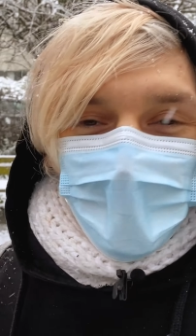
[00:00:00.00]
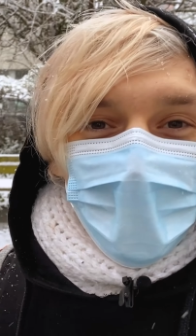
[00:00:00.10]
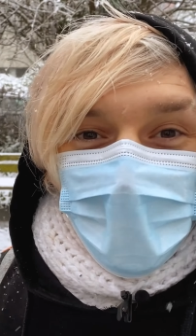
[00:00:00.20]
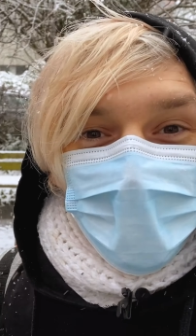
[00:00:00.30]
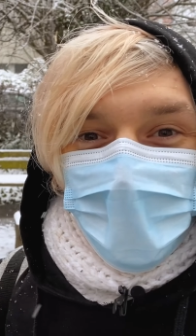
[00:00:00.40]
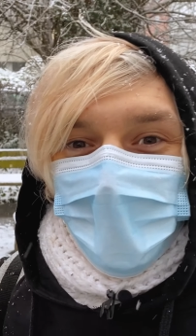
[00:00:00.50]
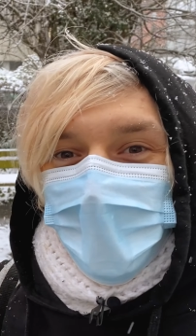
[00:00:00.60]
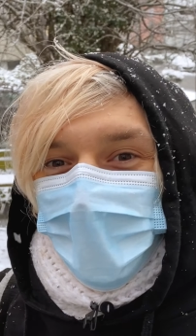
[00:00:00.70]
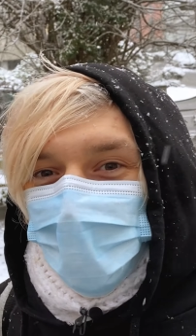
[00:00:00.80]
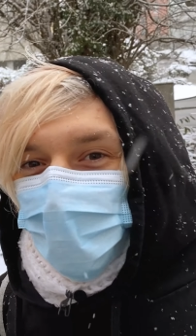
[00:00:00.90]
And
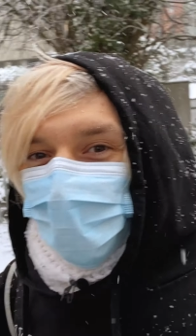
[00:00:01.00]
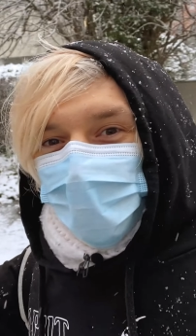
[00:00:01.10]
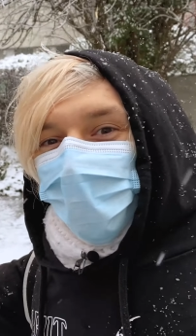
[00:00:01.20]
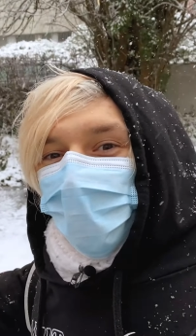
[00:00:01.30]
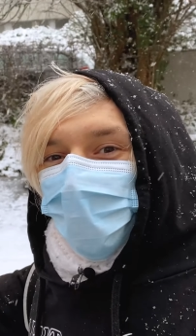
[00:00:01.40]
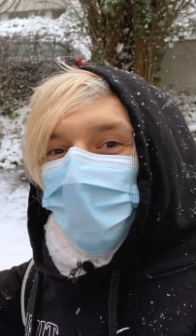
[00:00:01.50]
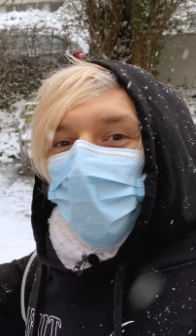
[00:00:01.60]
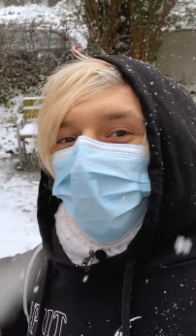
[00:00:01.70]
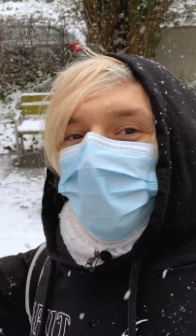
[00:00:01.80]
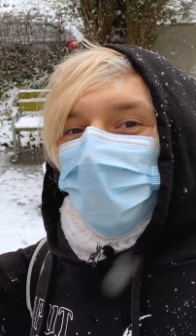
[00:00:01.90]
here we are,
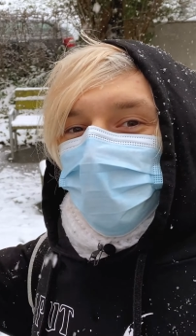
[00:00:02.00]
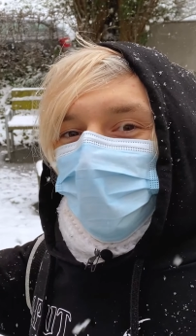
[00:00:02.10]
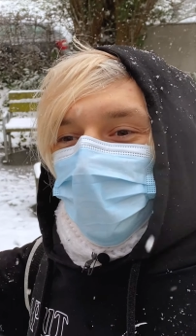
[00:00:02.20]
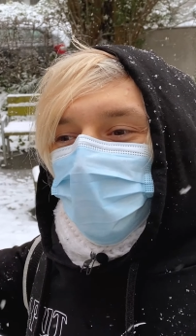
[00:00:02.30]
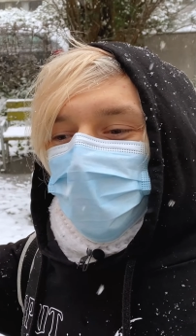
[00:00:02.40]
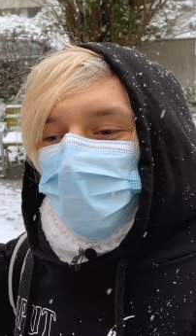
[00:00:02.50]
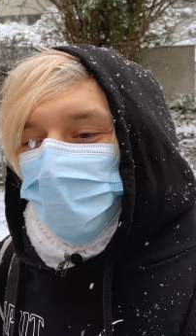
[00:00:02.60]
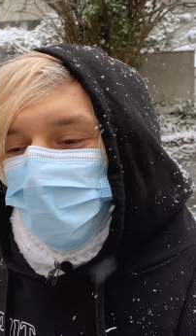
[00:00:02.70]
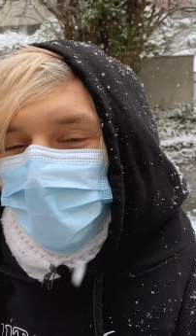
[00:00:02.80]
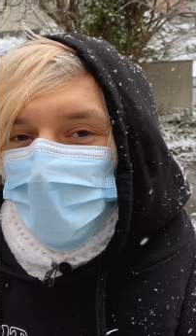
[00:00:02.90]
Momo likes peaches
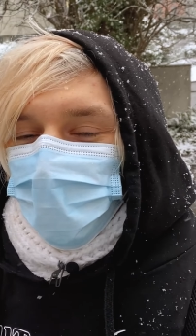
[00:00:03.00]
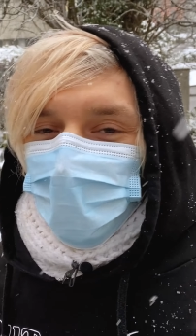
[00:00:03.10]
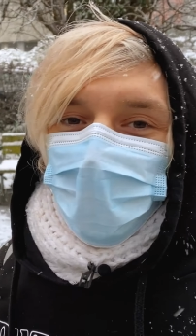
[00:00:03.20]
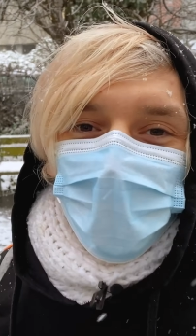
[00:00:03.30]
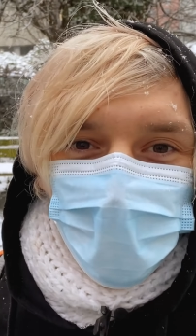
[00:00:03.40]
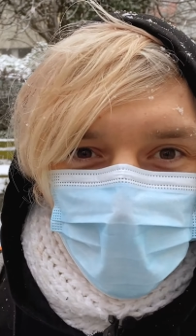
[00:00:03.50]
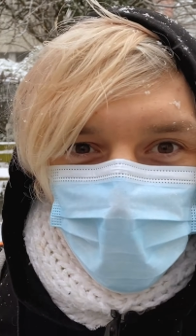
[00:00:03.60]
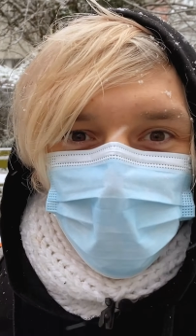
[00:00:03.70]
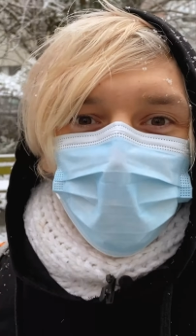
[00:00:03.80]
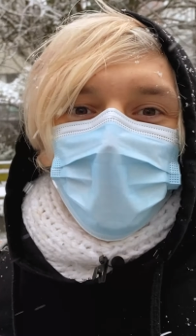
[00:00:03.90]
with quite a lot
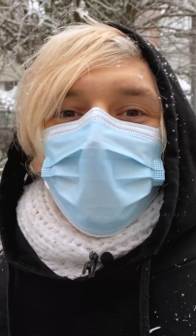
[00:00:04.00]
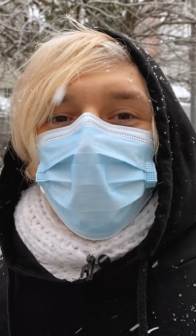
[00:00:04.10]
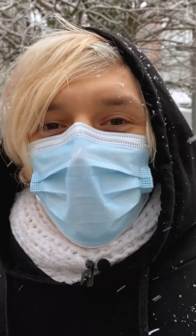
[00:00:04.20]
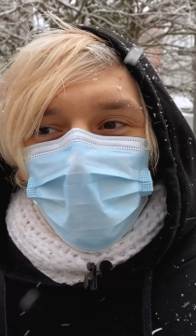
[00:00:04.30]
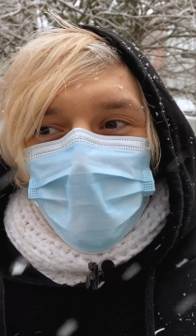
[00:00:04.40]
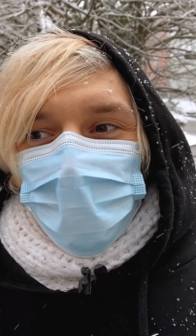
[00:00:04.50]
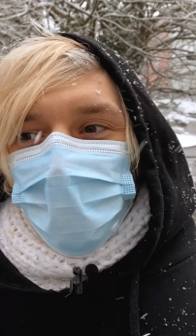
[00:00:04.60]
of followers on